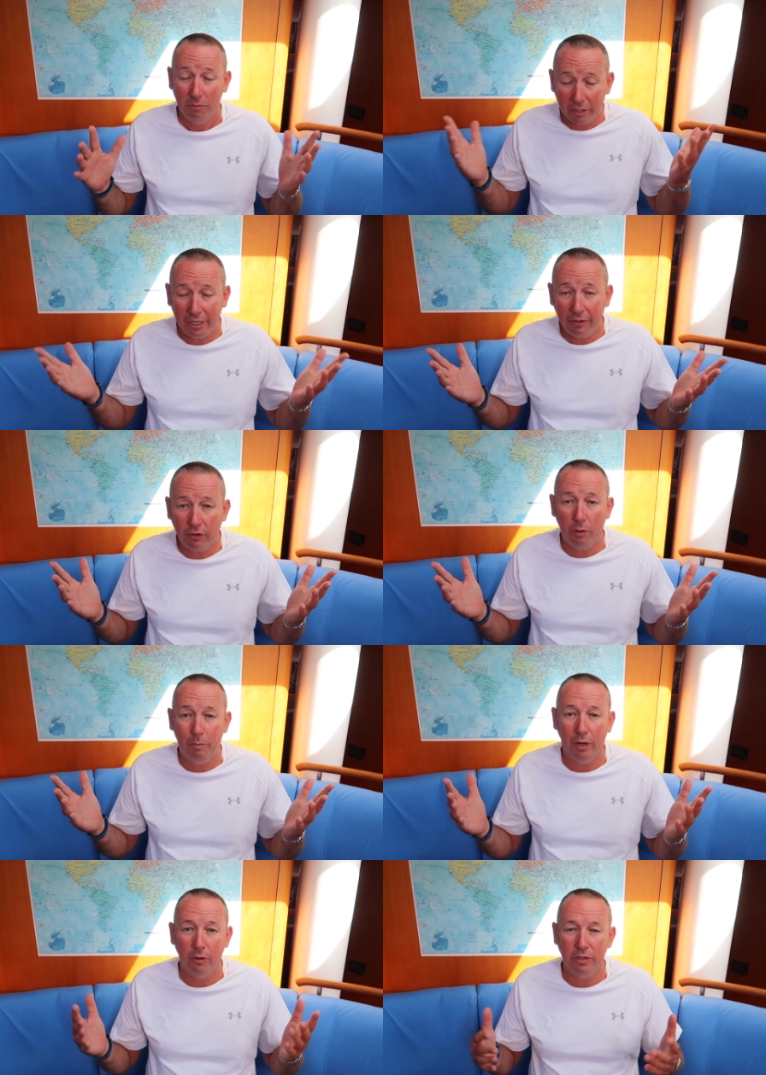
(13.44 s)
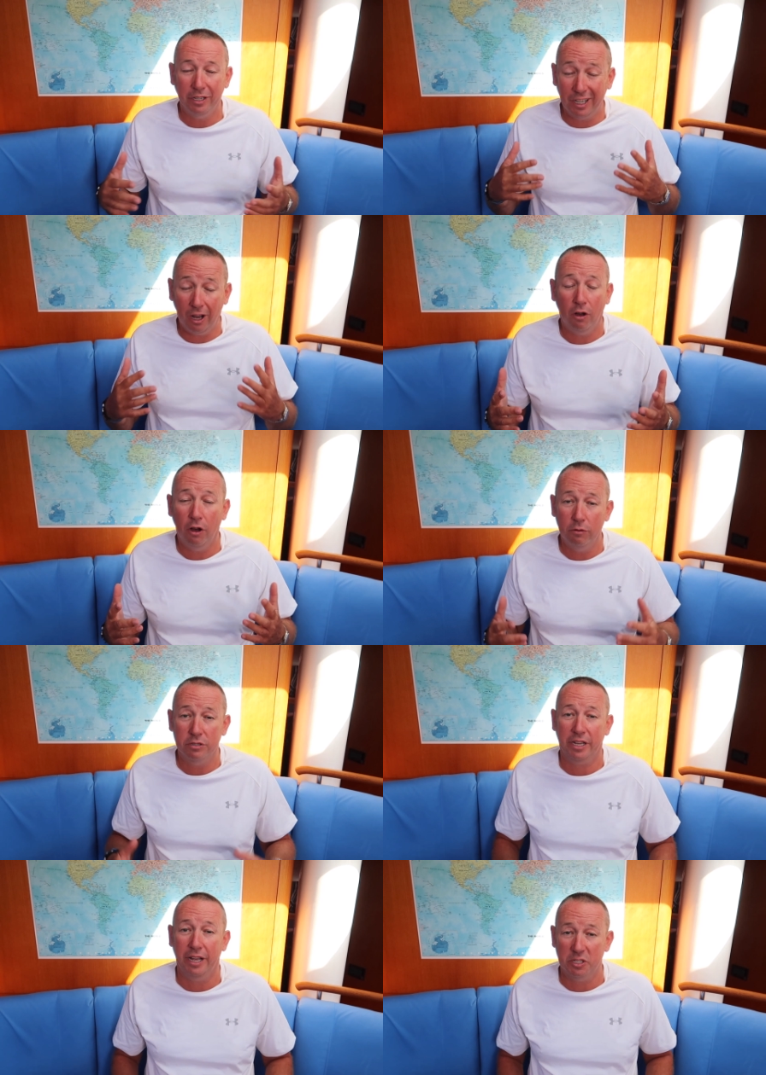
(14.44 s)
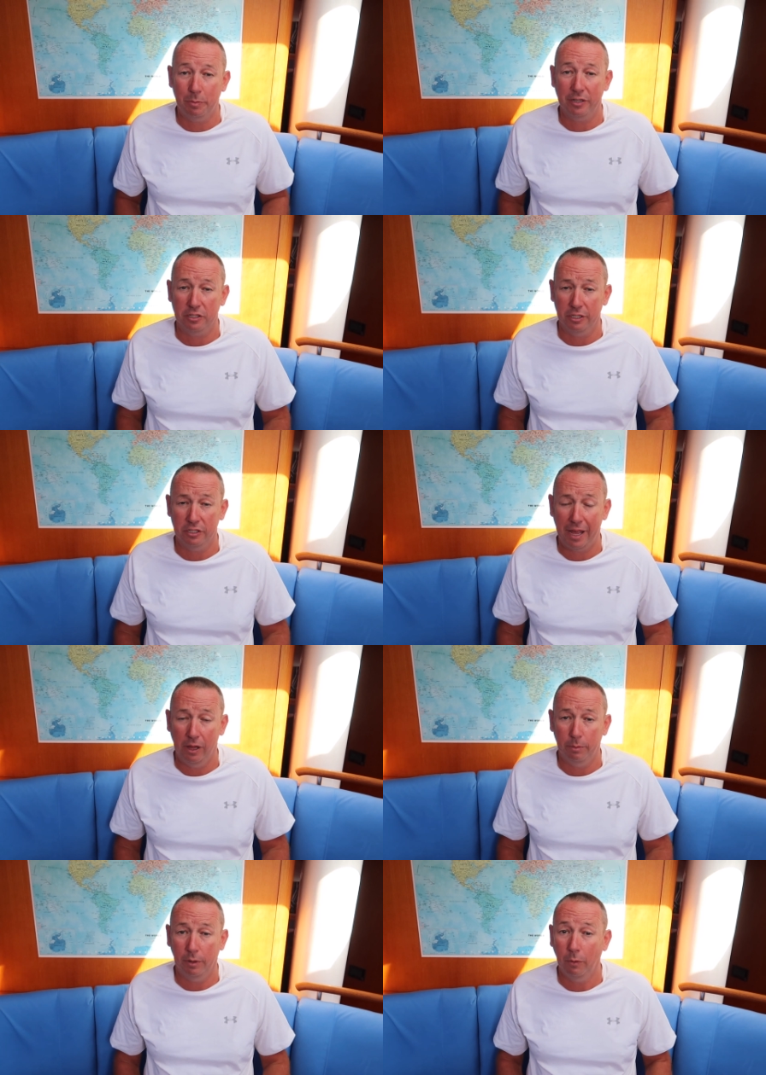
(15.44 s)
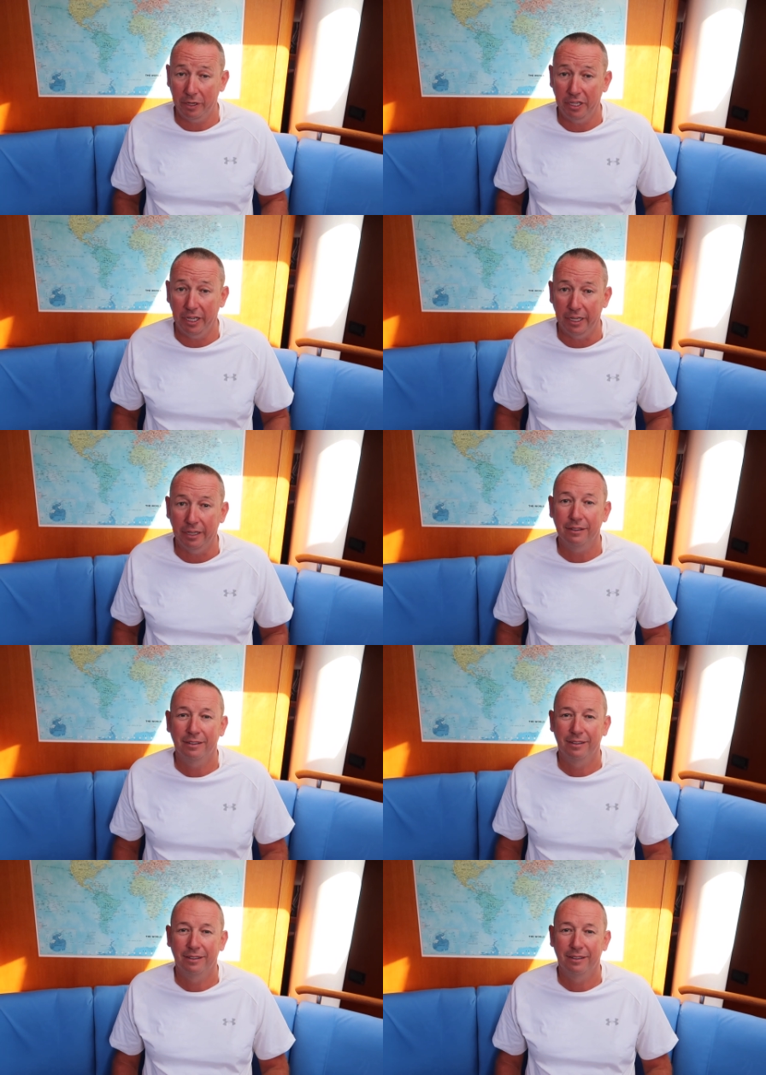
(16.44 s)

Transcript: When you live on a boat, you can't always get specialist help when you need it.